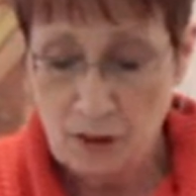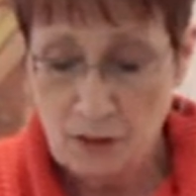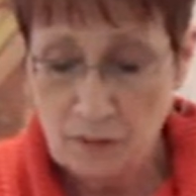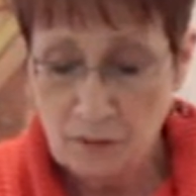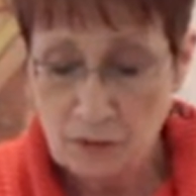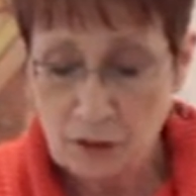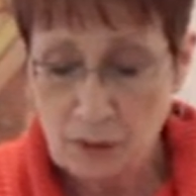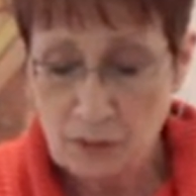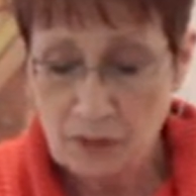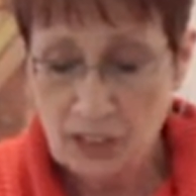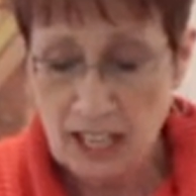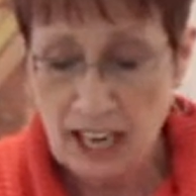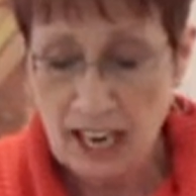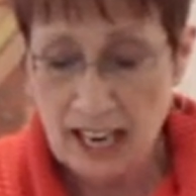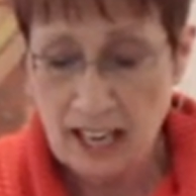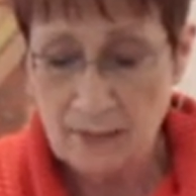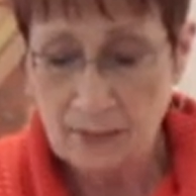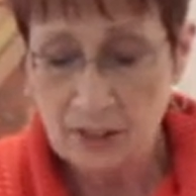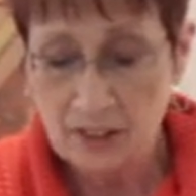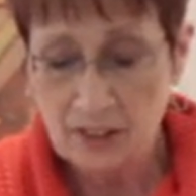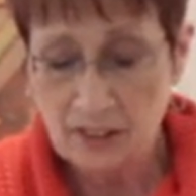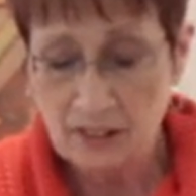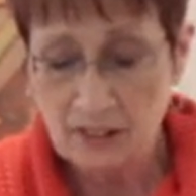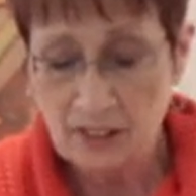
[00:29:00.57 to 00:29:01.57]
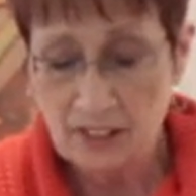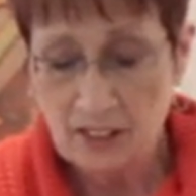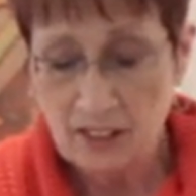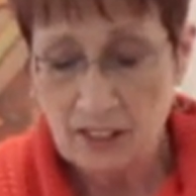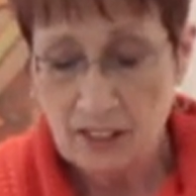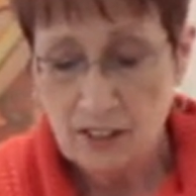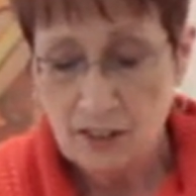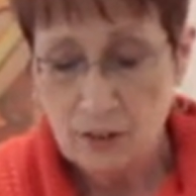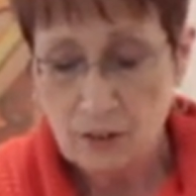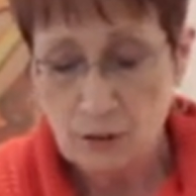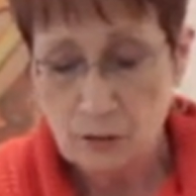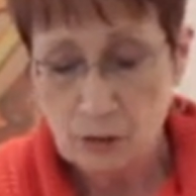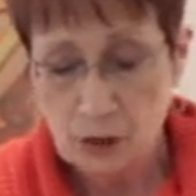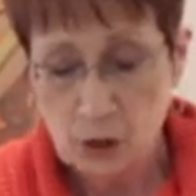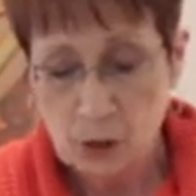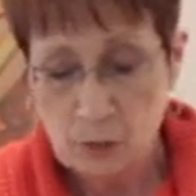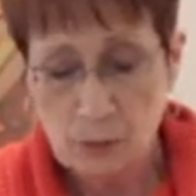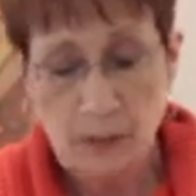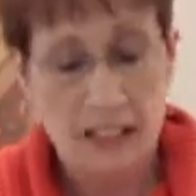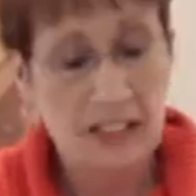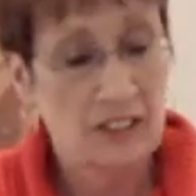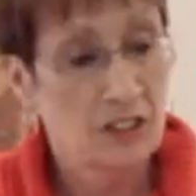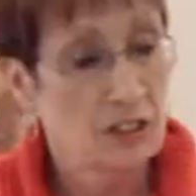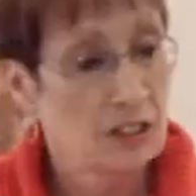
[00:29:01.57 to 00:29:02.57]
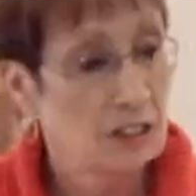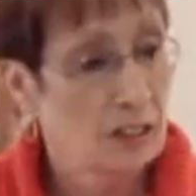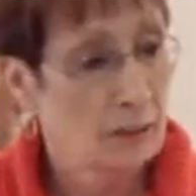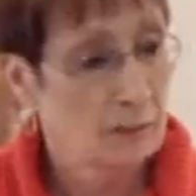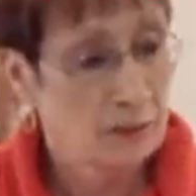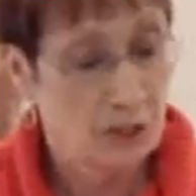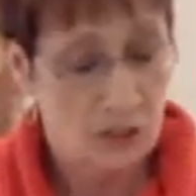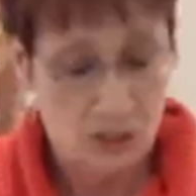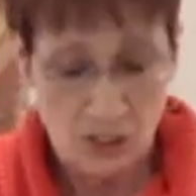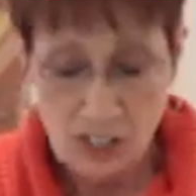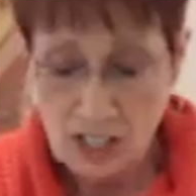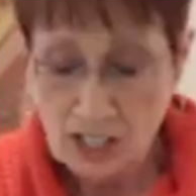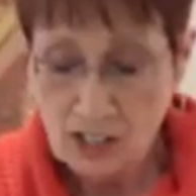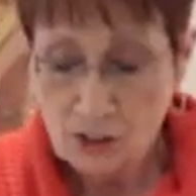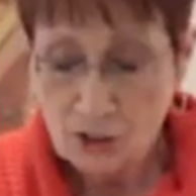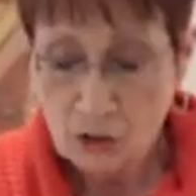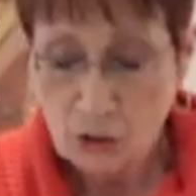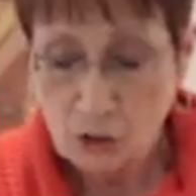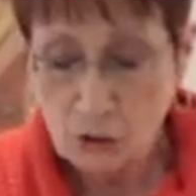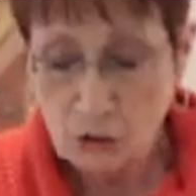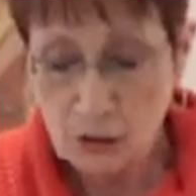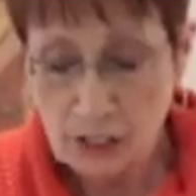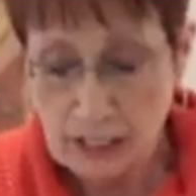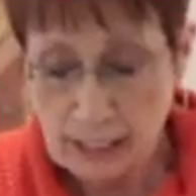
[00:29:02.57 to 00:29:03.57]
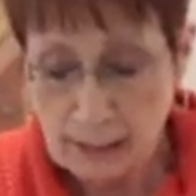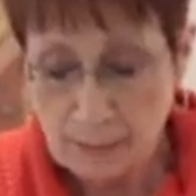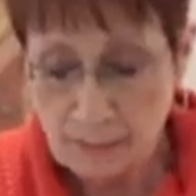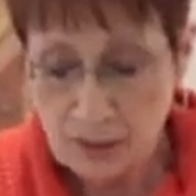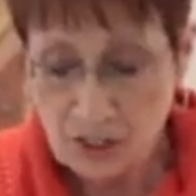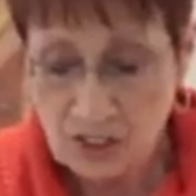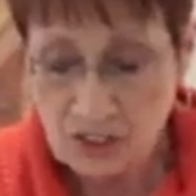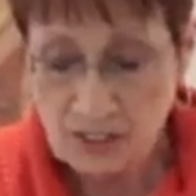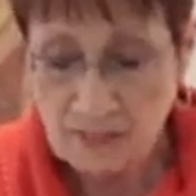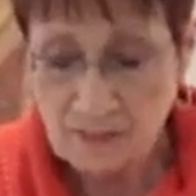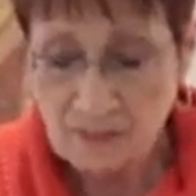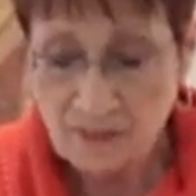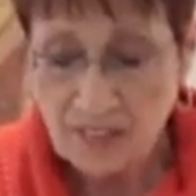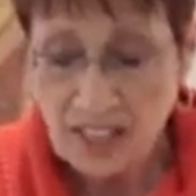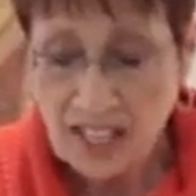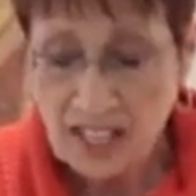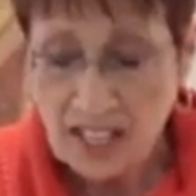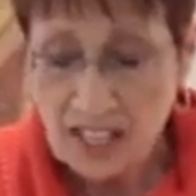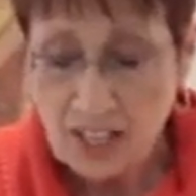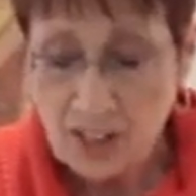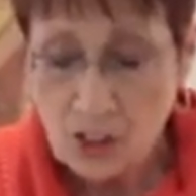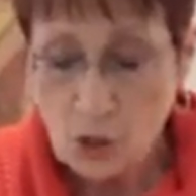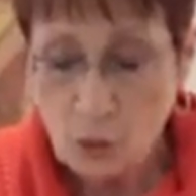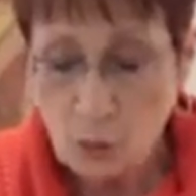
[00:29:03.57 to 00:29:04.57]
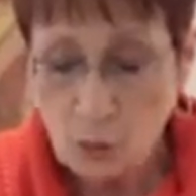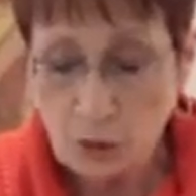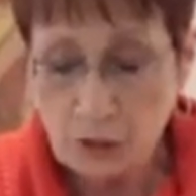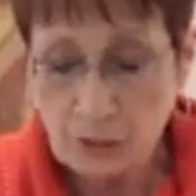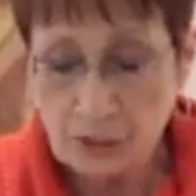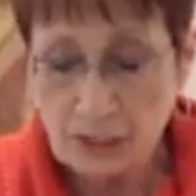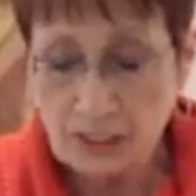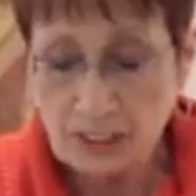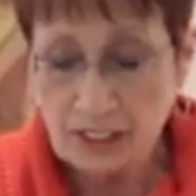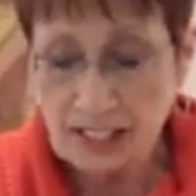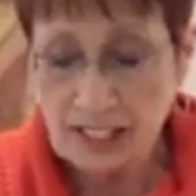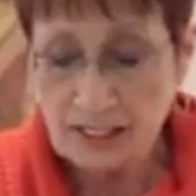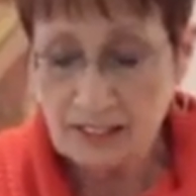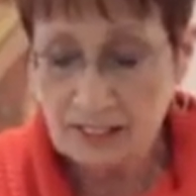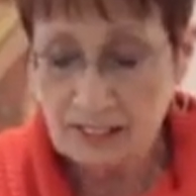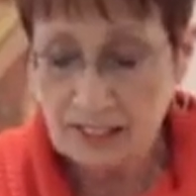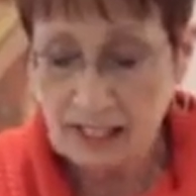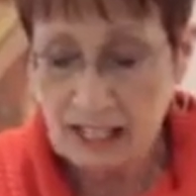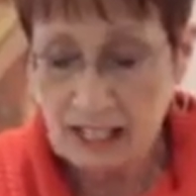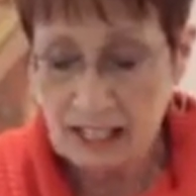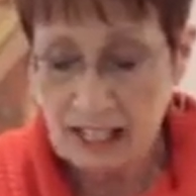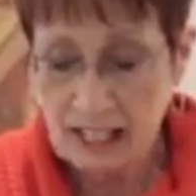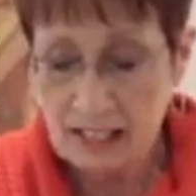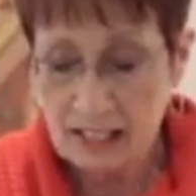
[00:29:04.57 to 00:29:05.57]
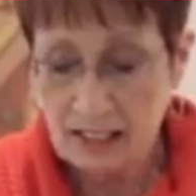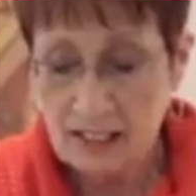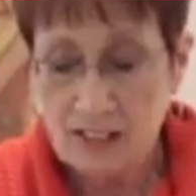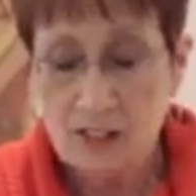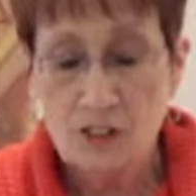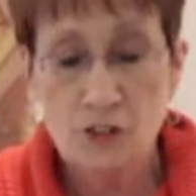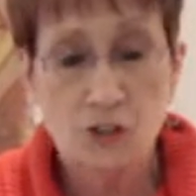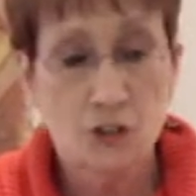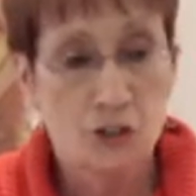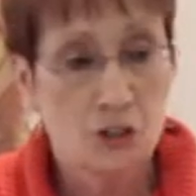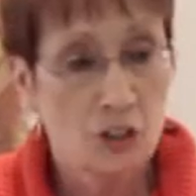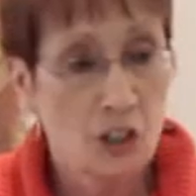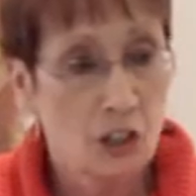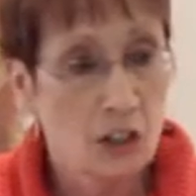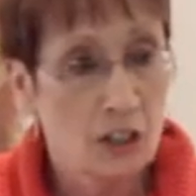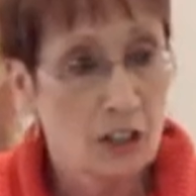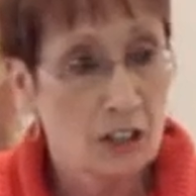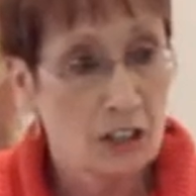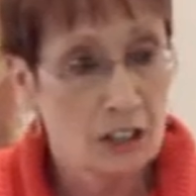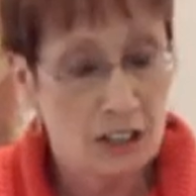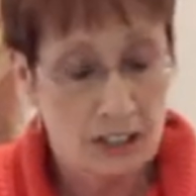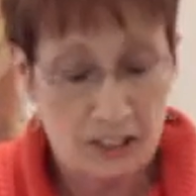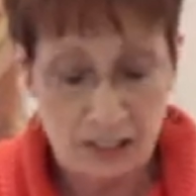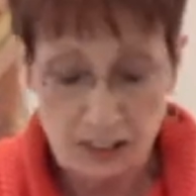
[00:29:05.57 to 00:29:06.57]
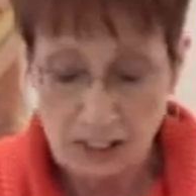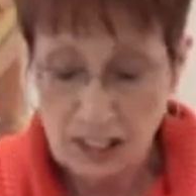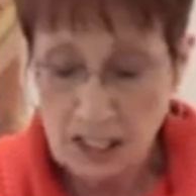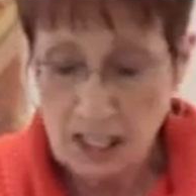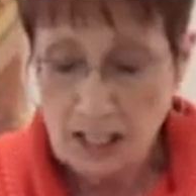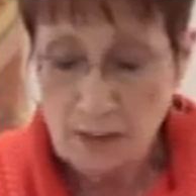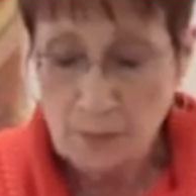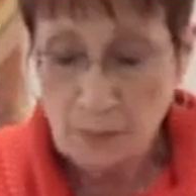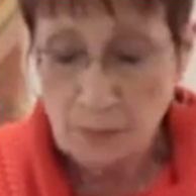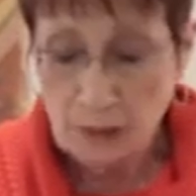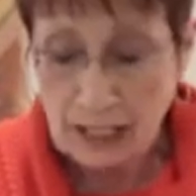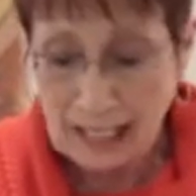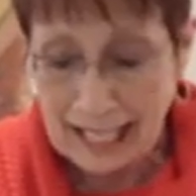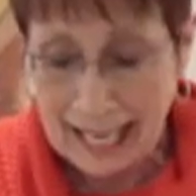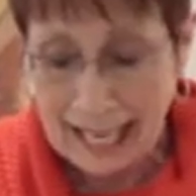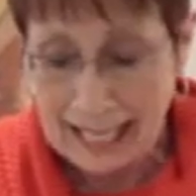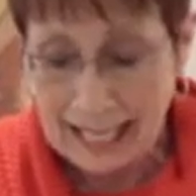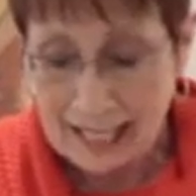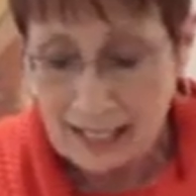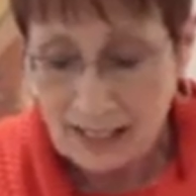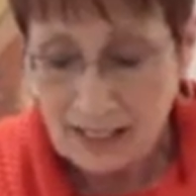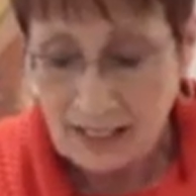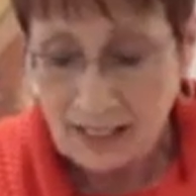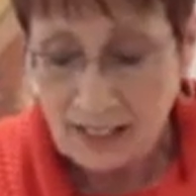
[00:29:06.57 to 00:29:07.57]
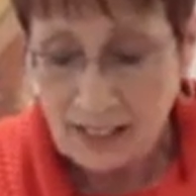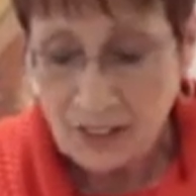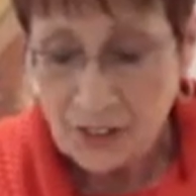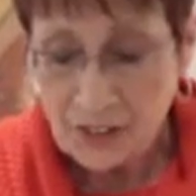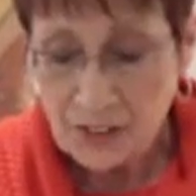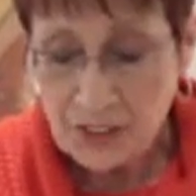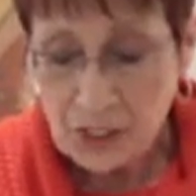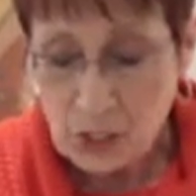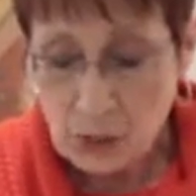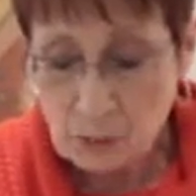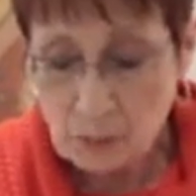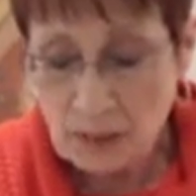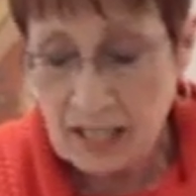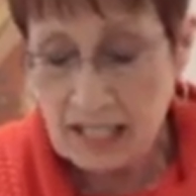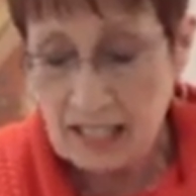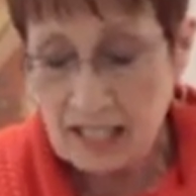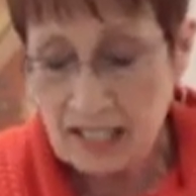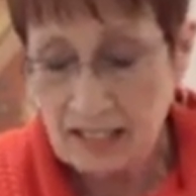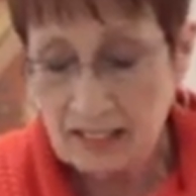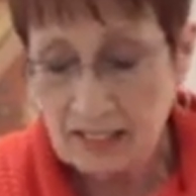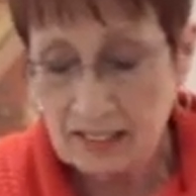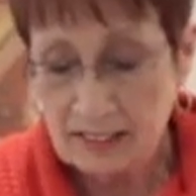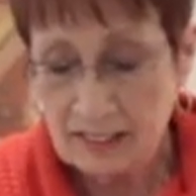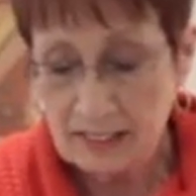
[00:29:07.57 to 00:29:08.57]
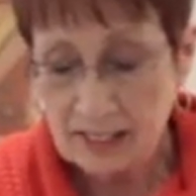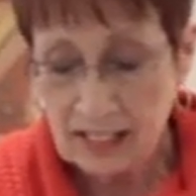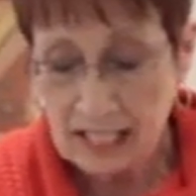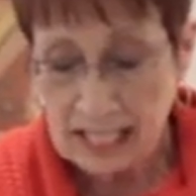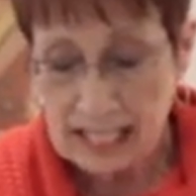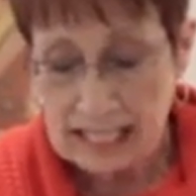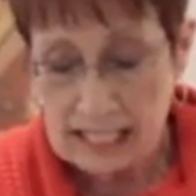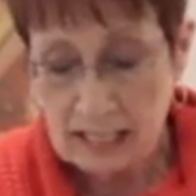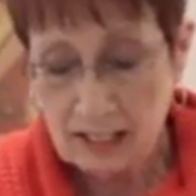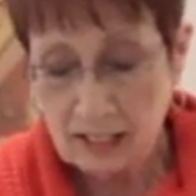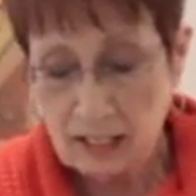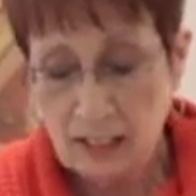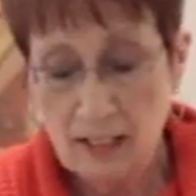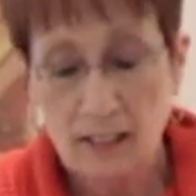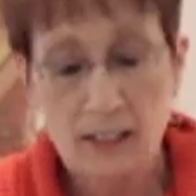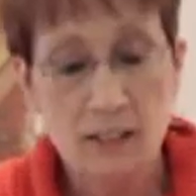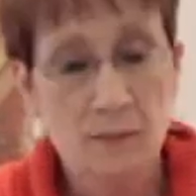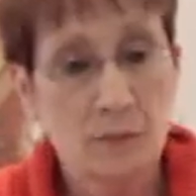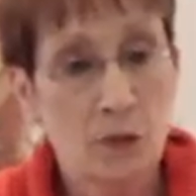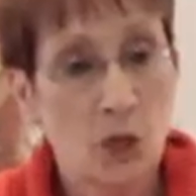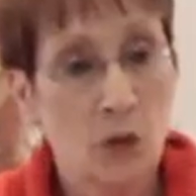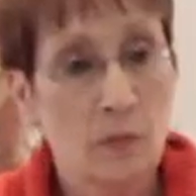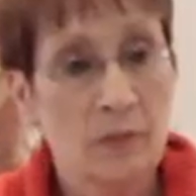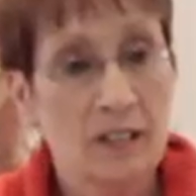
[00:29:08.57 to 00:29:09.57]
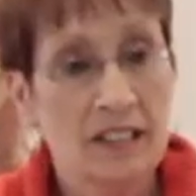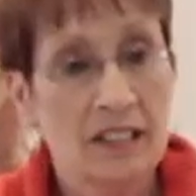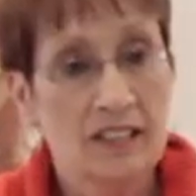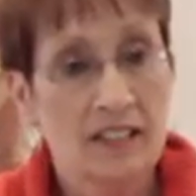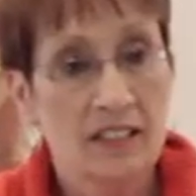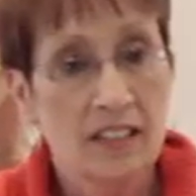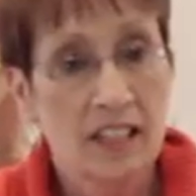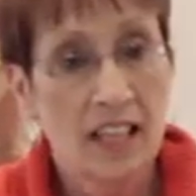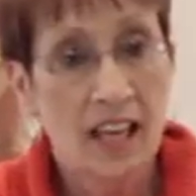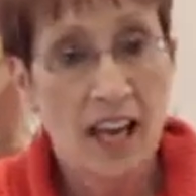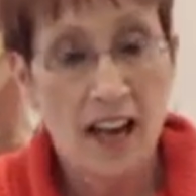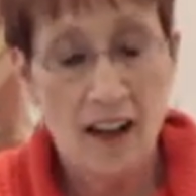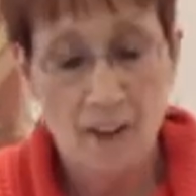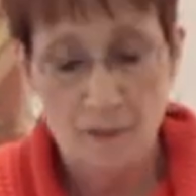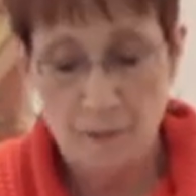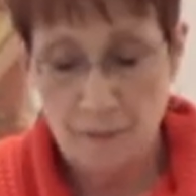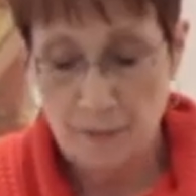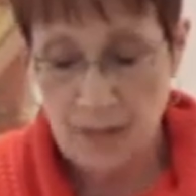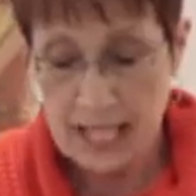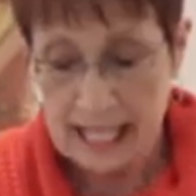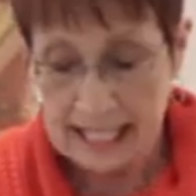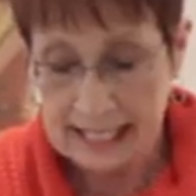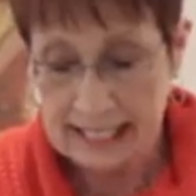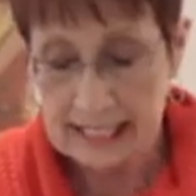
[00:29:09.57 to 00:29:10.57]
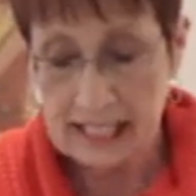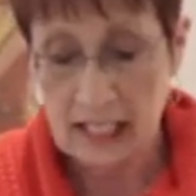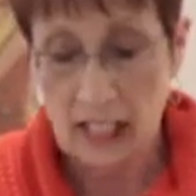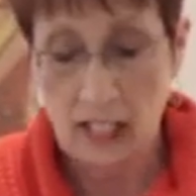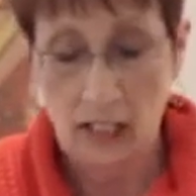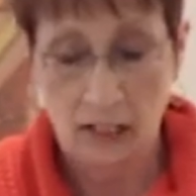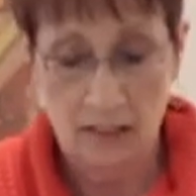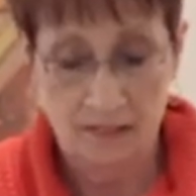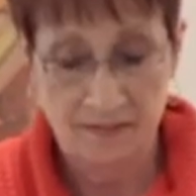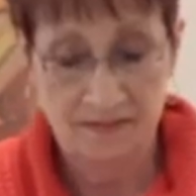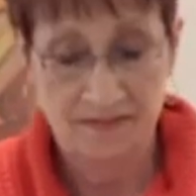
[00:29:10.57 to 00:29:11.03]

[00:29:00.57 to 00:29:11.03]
from table to spaceships to lips. The world outside, the stars, planets, spinning in a tongue moment of pizza.